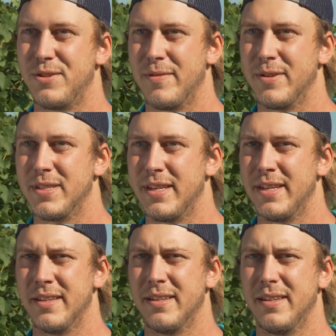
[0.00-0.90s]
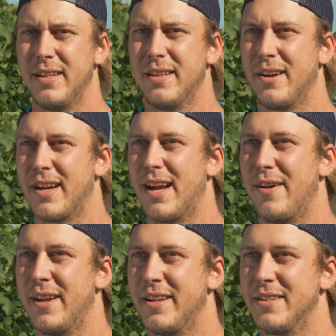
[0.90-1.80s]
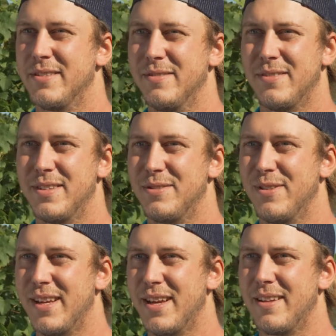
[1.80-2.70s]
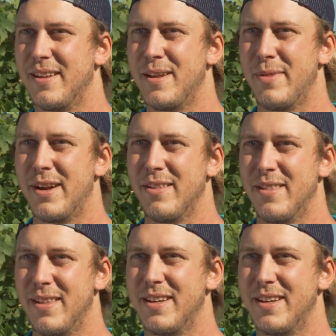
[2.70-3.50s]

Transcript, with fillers: than Traverse City and Leelanau County? It doesn't, doesn't really get any better than